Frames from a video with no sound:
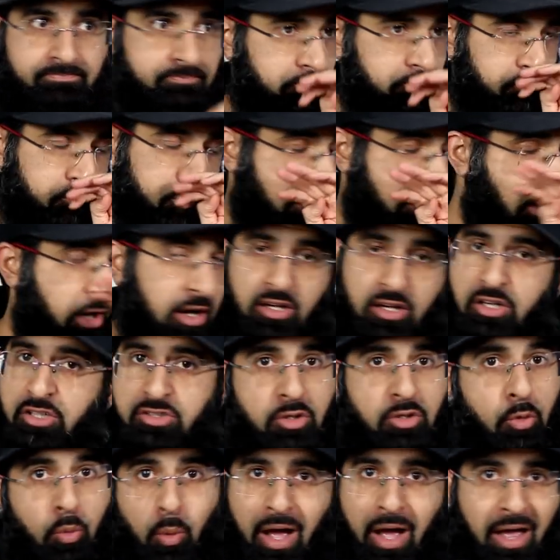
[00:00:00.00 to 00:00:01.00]
Regardless
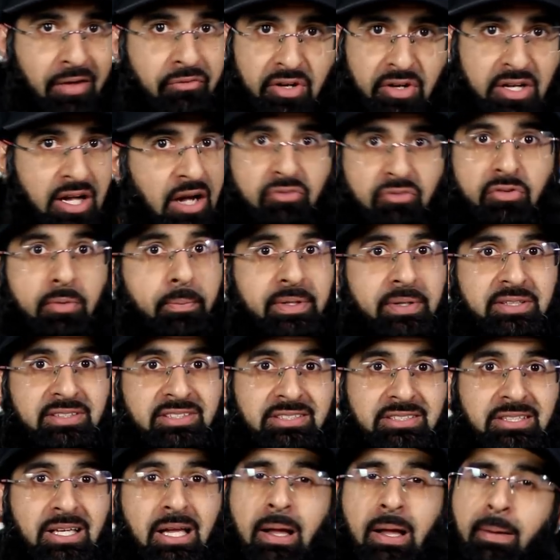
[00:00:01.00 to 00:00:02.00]
of whatever
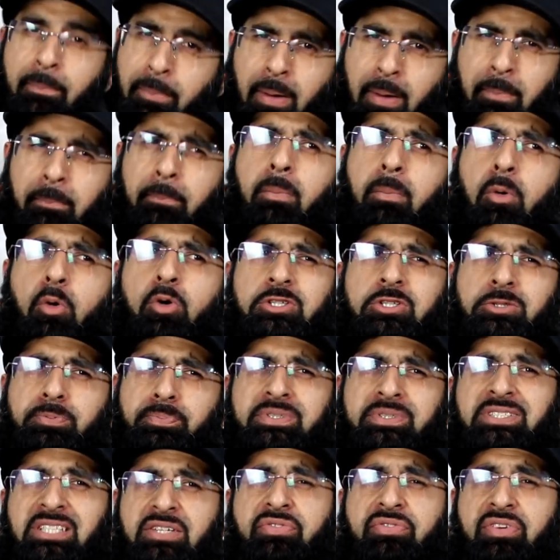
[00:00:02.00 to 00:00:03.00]
governments, but more
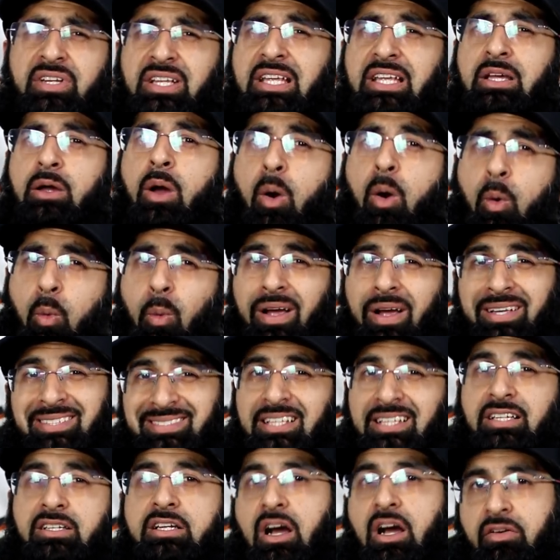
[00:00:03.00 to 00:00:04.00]
specifically
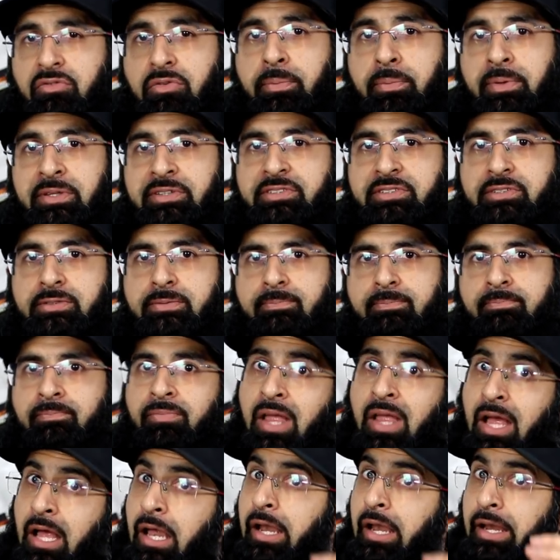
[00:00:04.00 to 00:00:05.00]
Western governments.
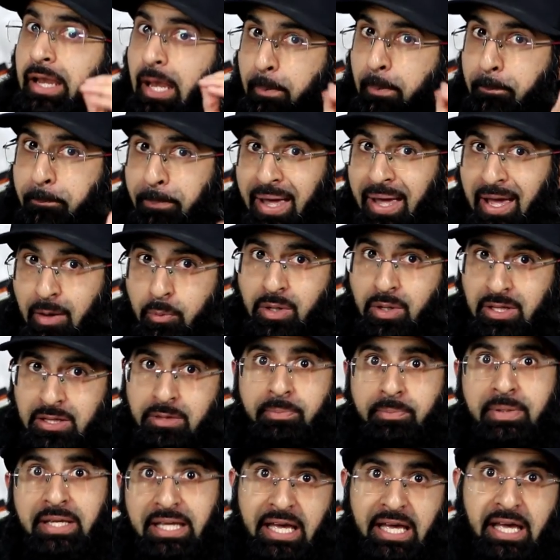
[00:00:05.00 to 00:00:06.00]
Now bear with
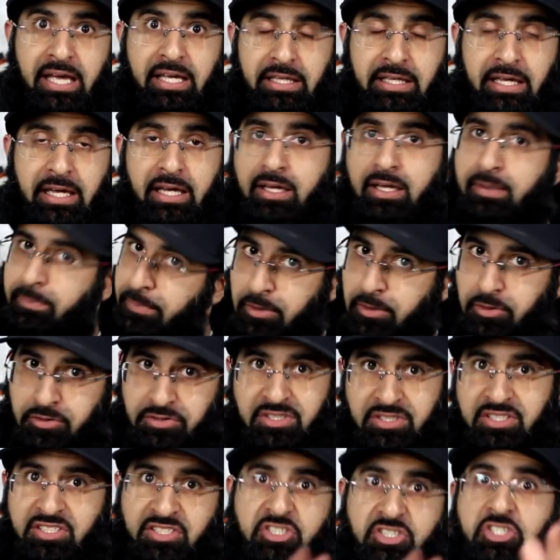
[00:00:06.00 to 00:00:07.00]
me here yeah because
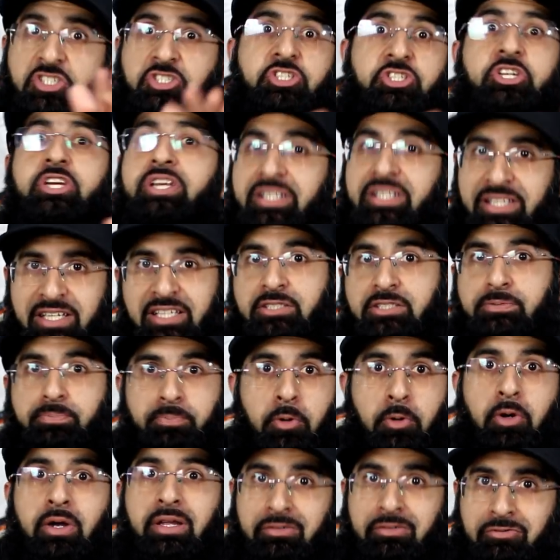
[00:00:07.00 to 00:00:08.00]
this is a genius
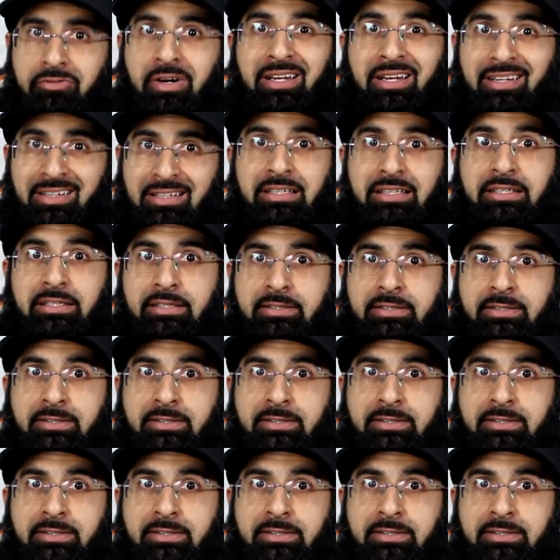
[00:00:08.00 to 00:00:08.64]
point frankly.